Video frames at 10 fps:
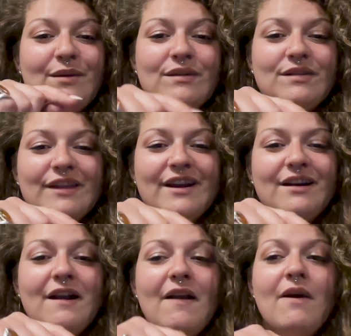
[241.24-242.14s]
I was
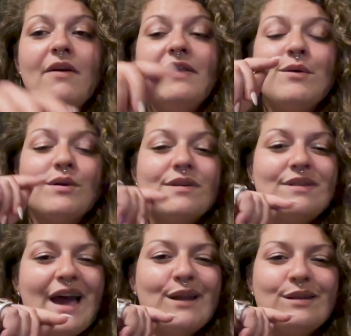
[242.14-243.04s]
there, they were
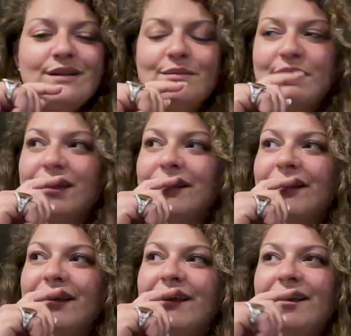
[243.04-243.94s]
sassy to me.
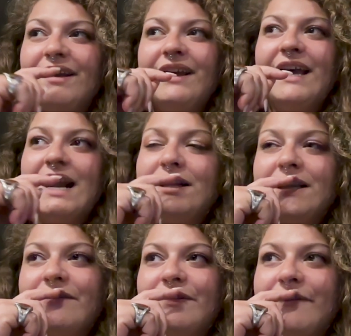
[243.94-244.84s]
And I'll
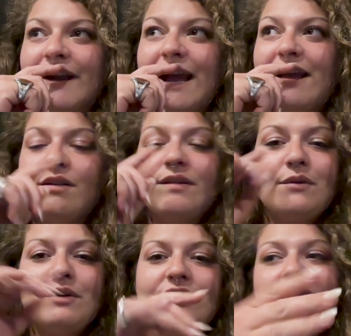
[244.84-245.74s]
never forget, because
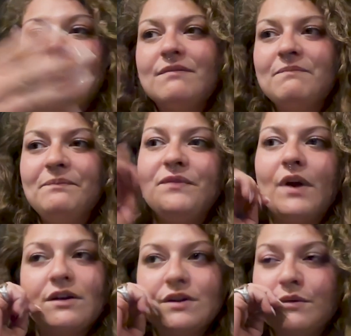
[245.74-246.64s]
they were just
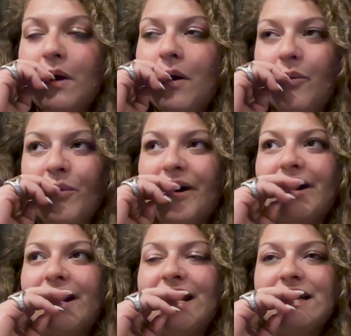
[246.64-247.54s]
not doing
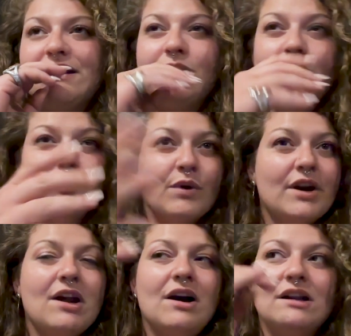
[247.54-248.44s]
homework and
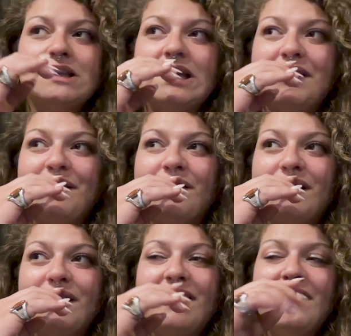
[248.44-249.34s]
working on things.
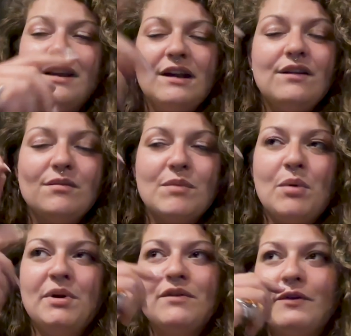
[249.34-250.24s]
And it's a
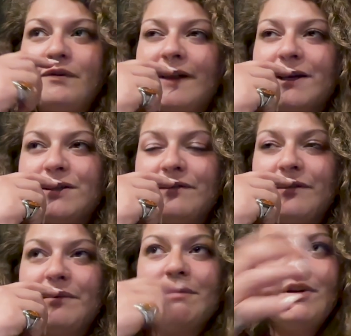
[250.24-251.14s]
moment of reflection
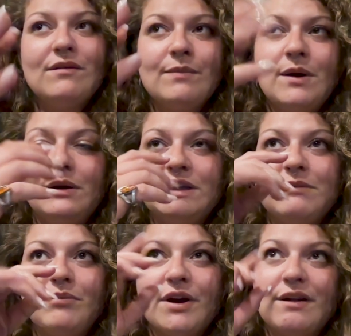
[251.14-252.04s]
for me, because we all
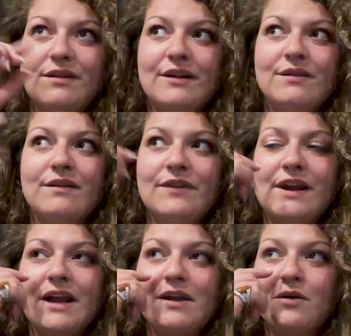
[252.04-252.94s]
need breaks. And that's
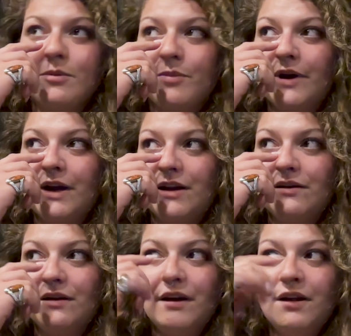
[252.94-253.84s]
something I
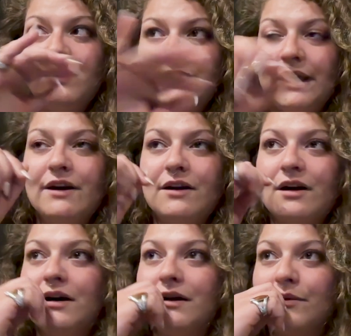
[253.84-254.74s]
incorporated later
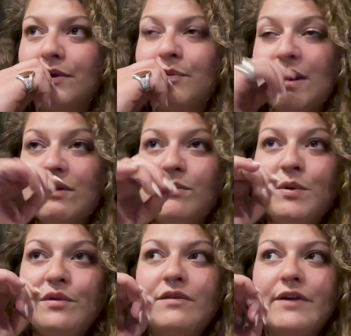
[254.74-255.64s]
on with my
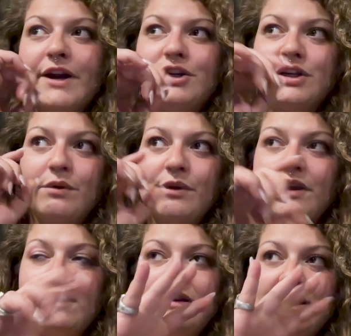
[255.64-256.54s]
spoon strategy, where they
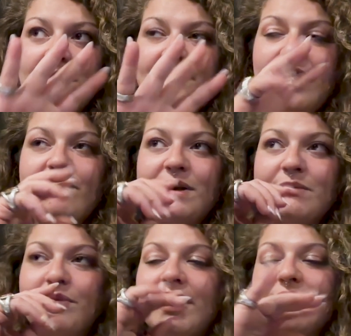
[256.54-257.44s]
could take a
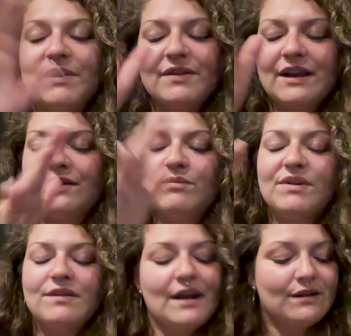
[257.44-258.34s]
5-minute break. But that's
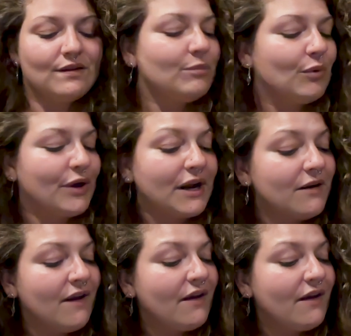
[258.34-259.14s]
besides the point.